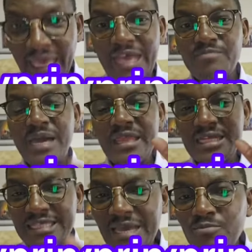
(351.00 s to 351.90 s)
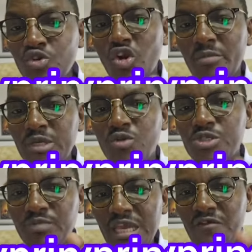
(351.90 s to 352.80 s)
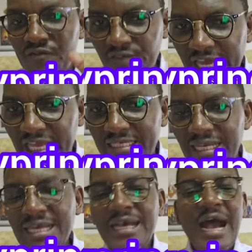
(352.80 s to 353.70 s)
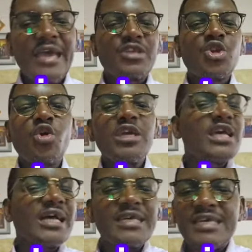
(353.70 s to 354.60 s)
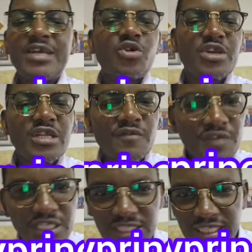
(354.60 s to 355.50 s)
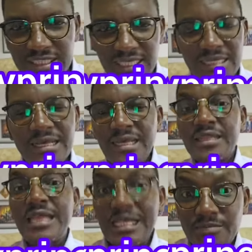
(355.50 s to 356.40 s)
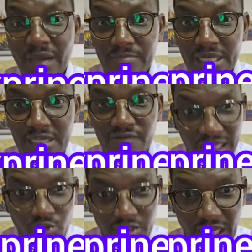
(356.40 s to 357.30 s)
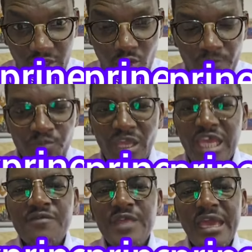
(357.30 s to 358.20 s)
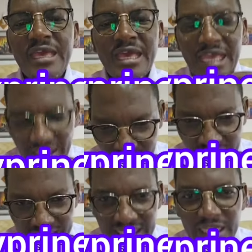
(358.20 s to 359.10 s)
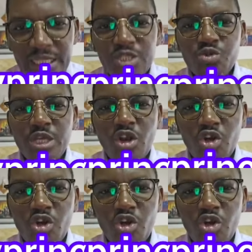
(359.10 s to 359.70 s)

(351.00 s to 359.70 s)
And by the time Murkomen was being fired, I know he had already finished this deal. That's my belief. That's what I know. If there is anything to the